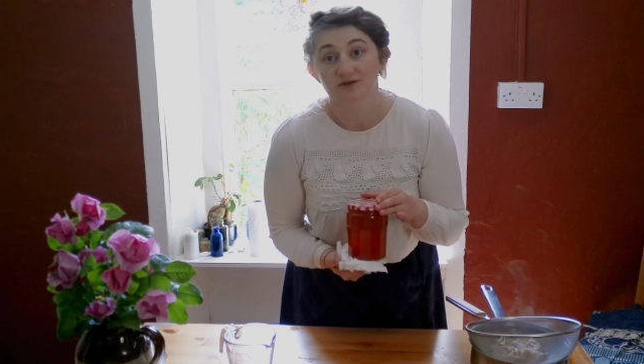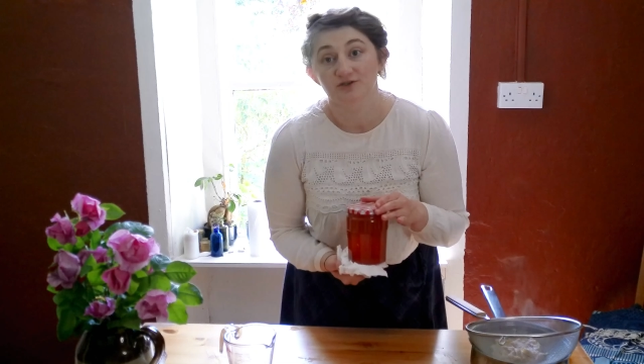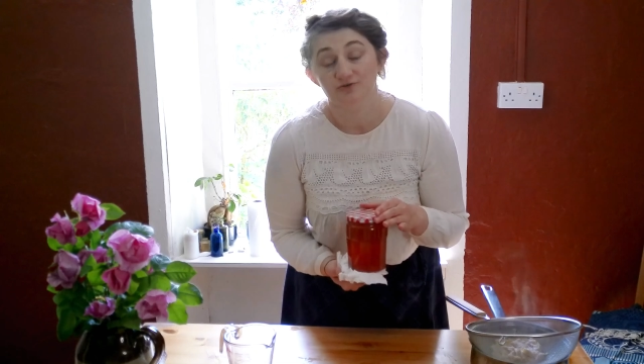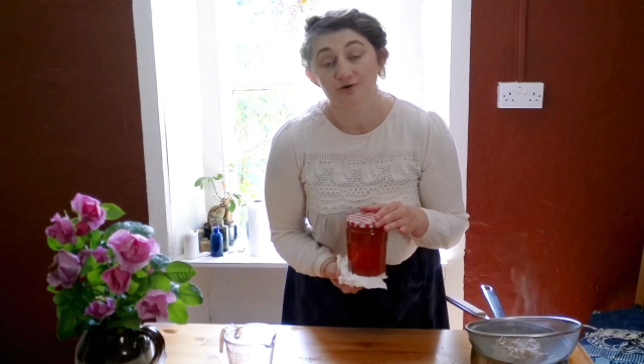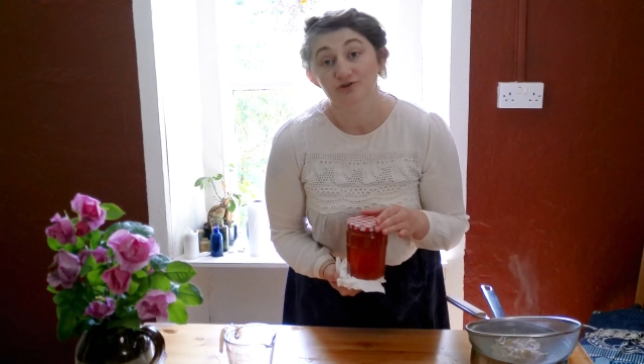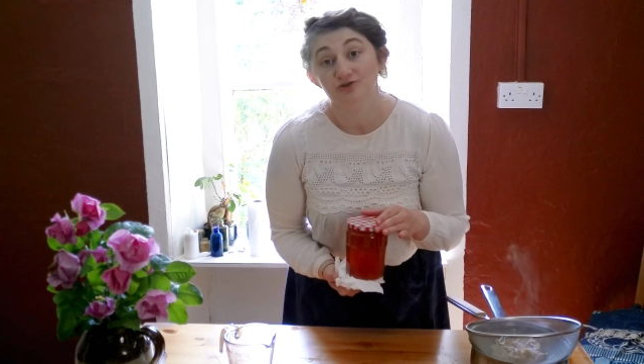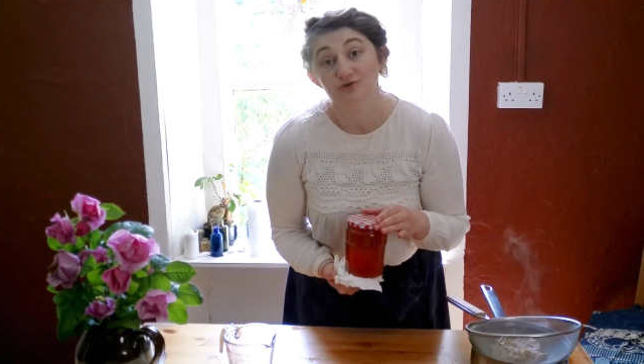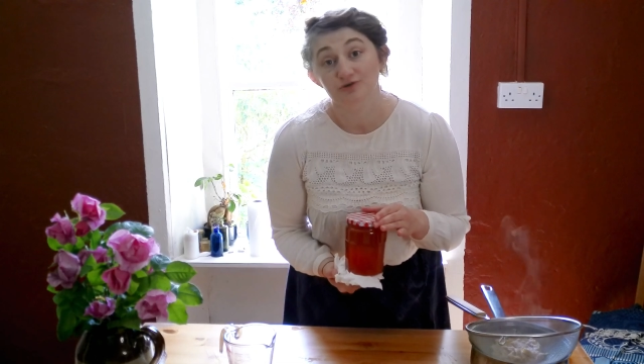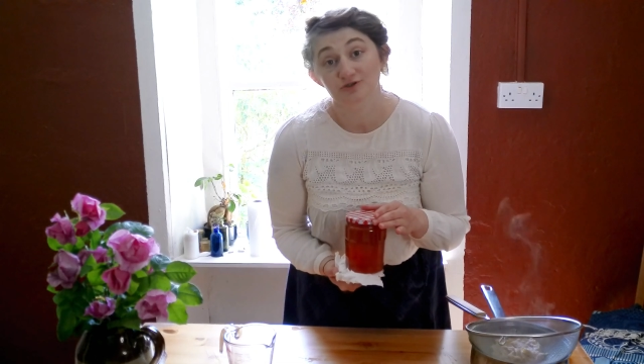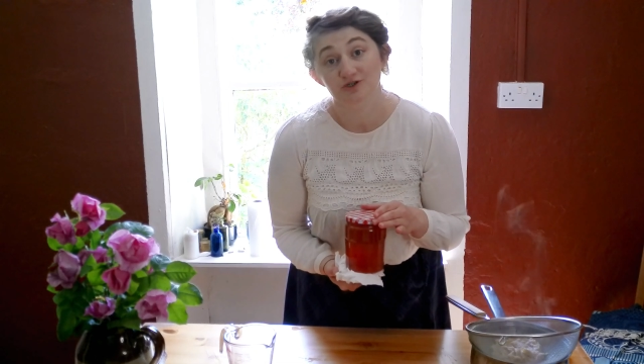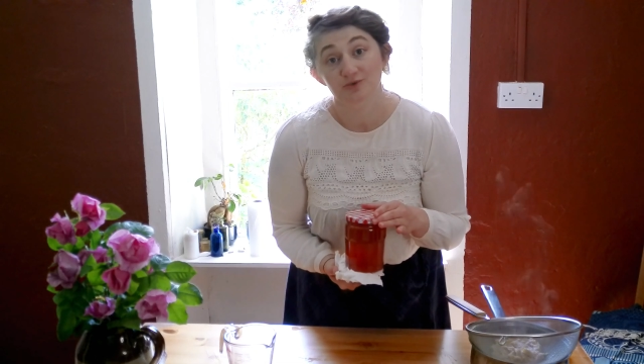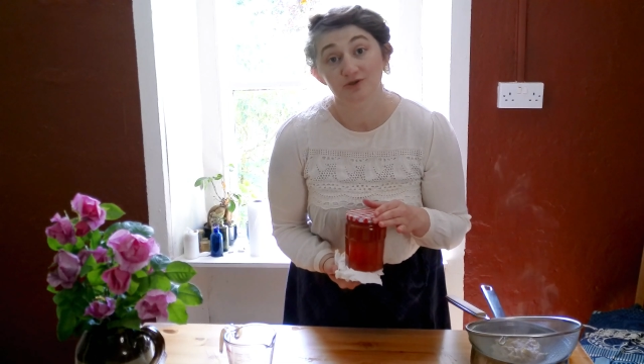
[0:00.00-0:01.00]
This rose
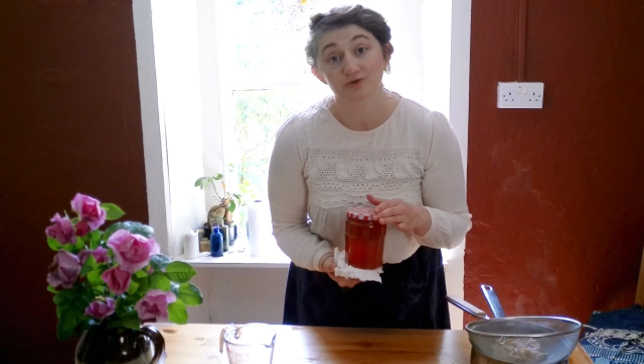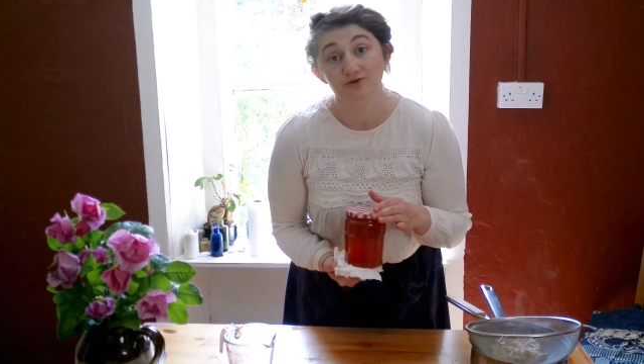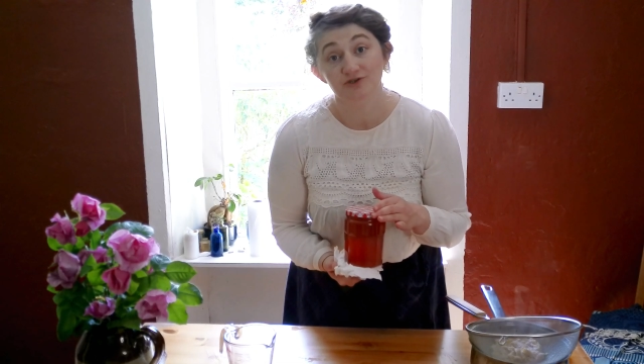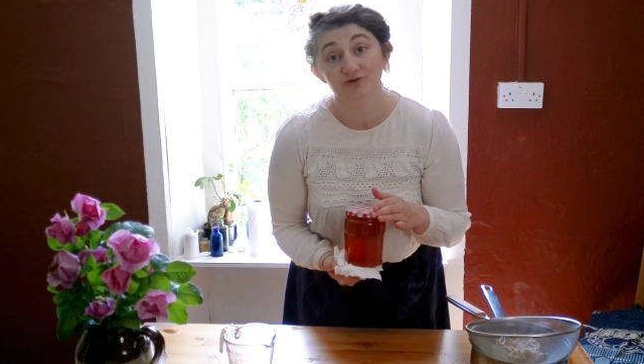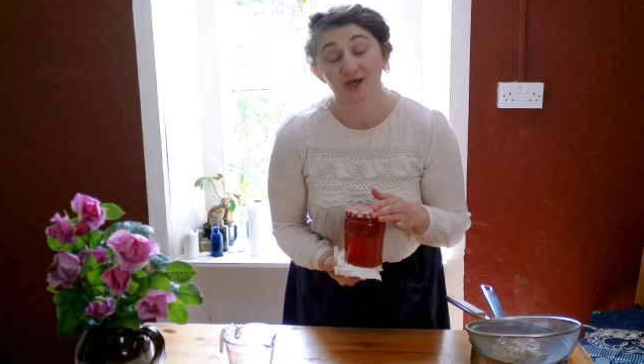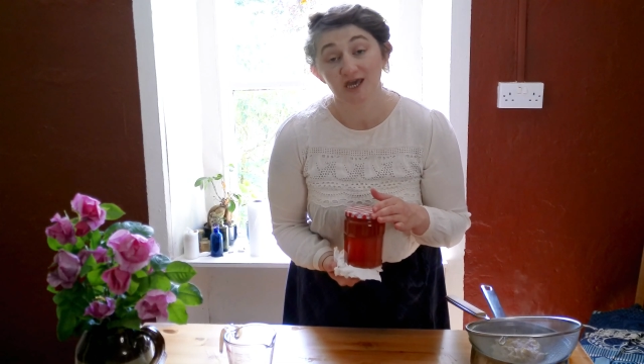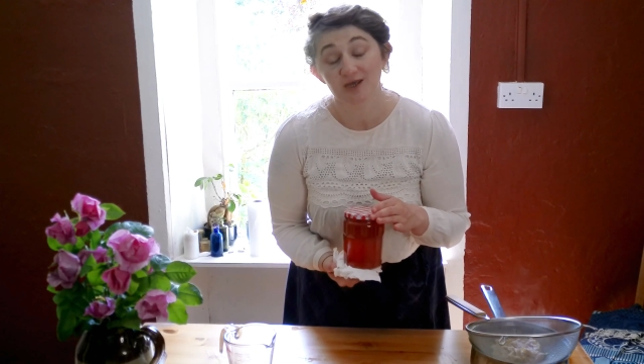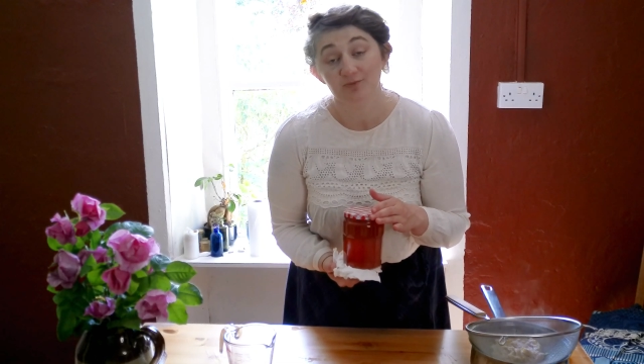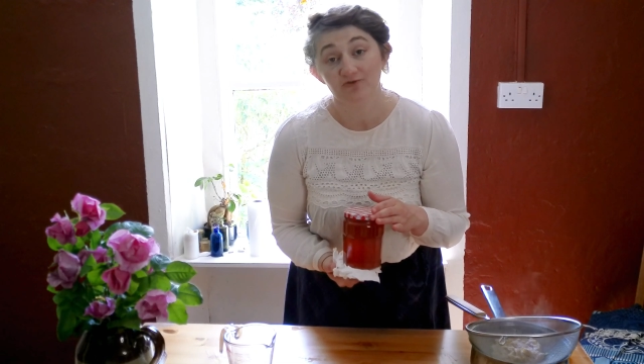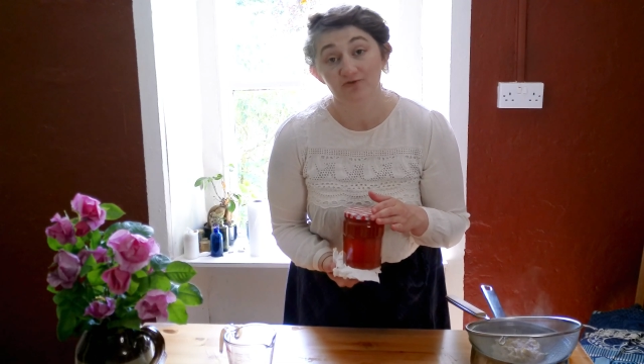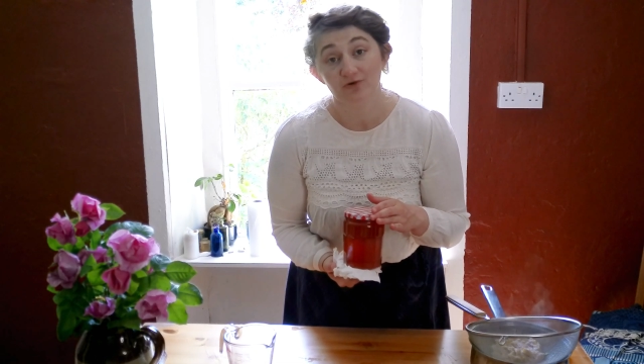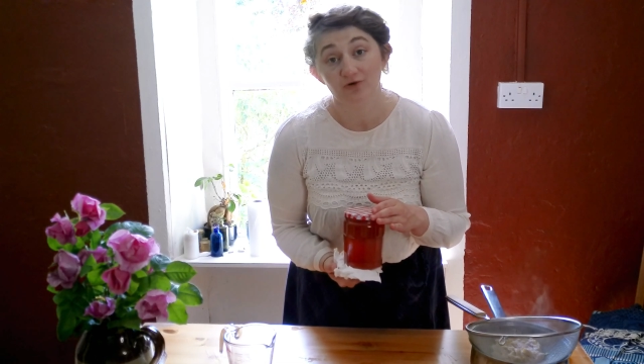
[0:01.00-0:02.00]
water will also keep
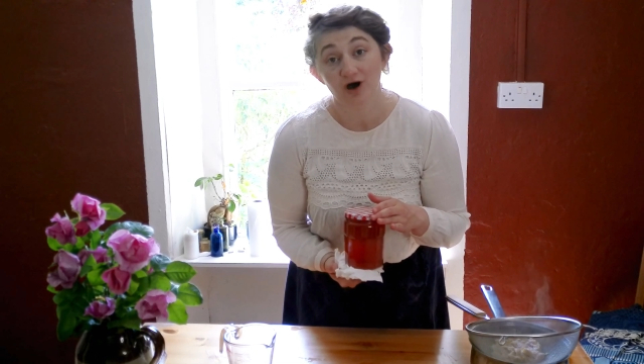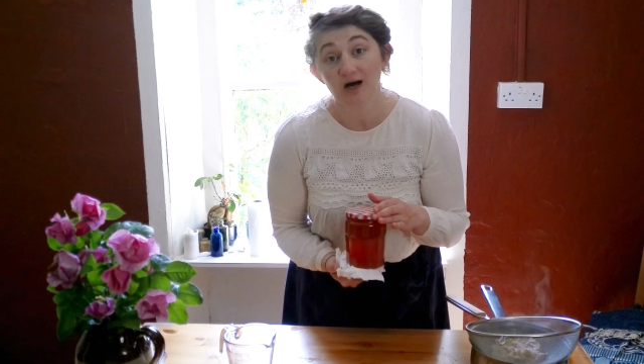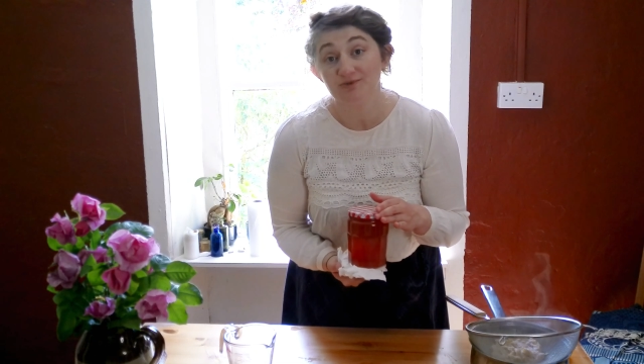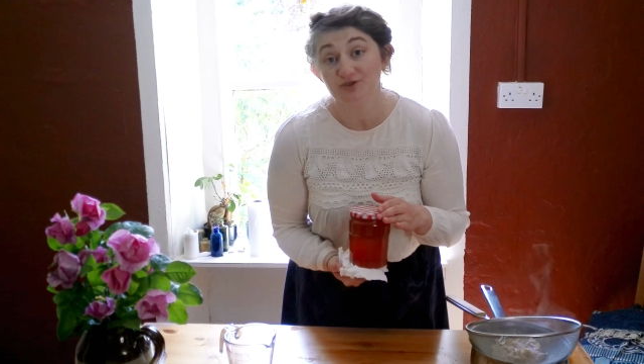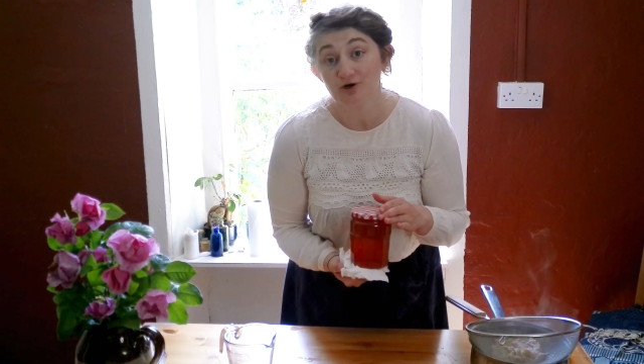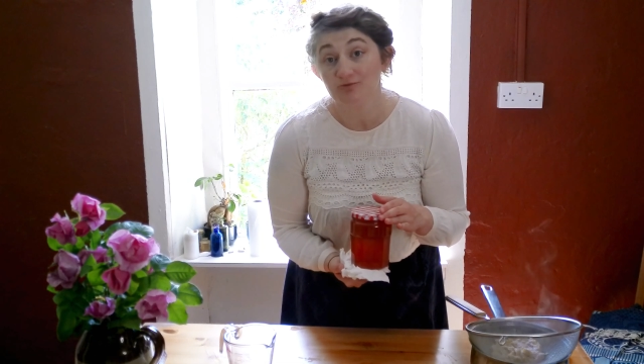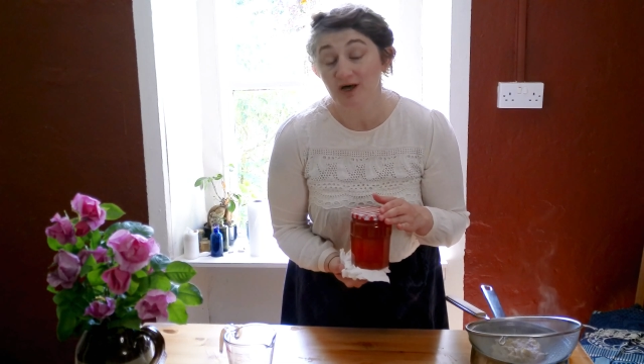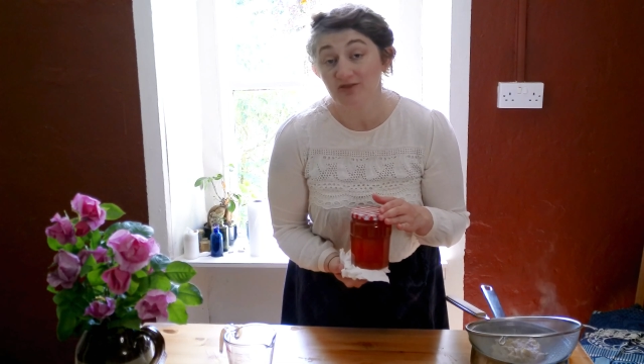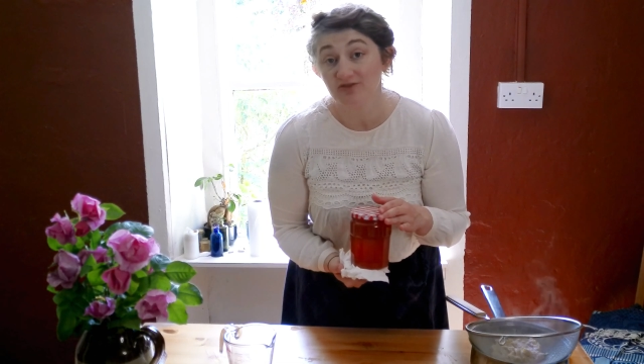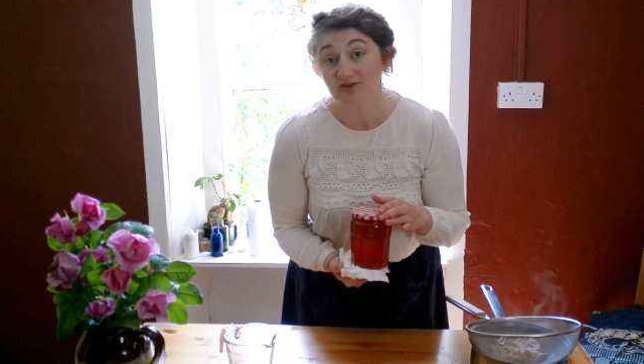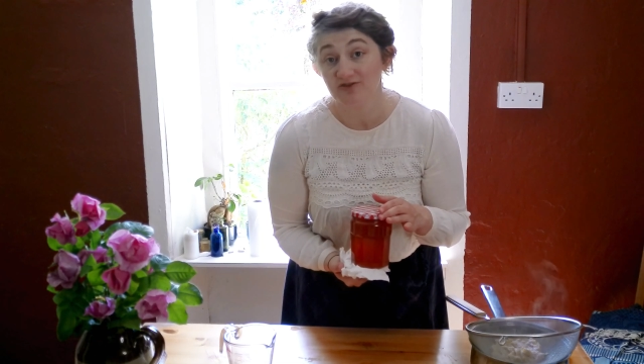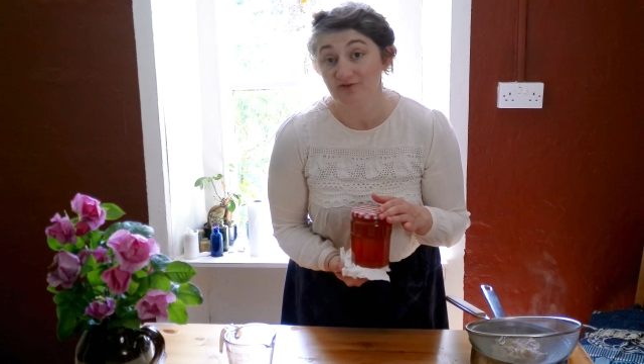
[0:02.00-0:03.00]
for up to a
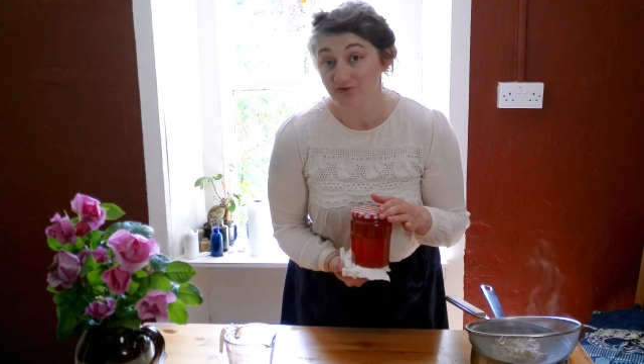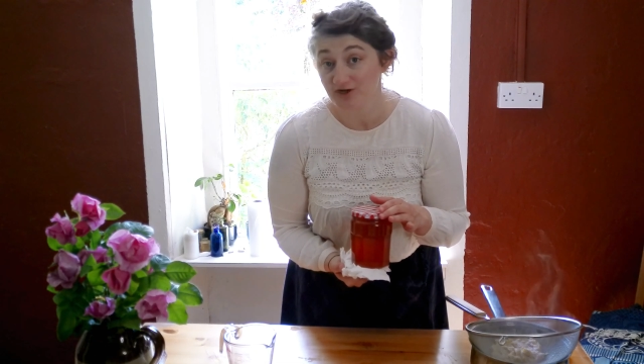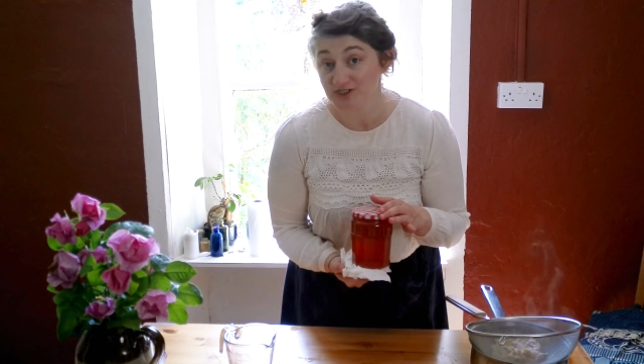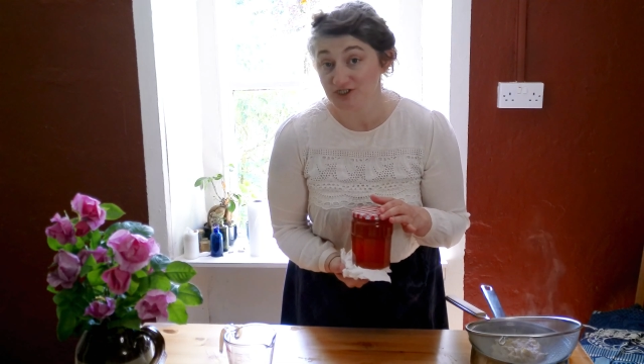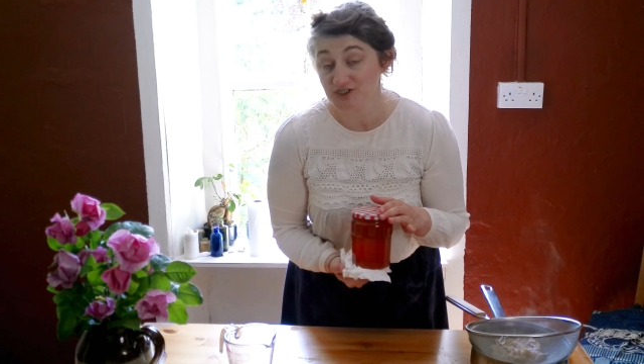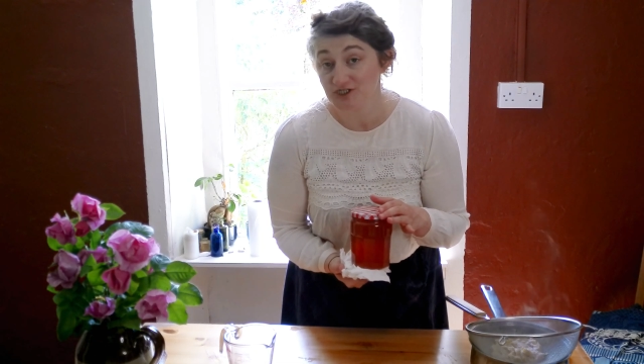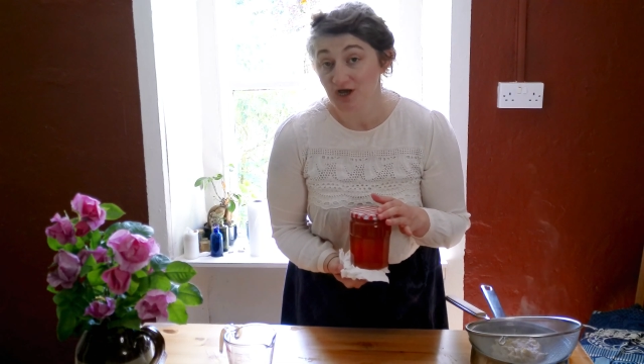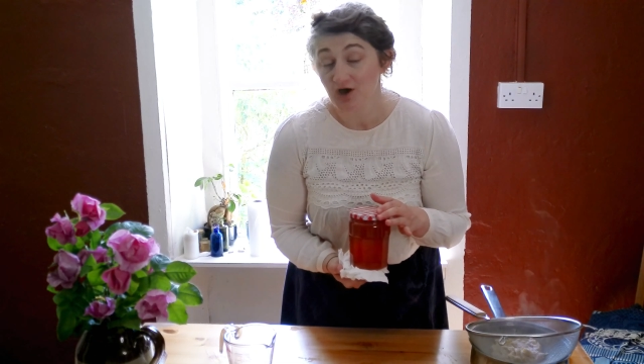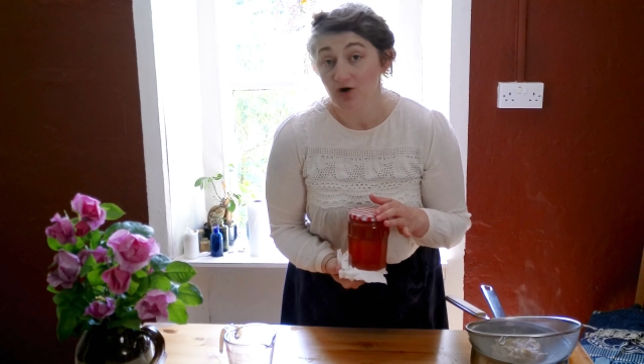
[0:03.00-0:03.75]
month in the fridge,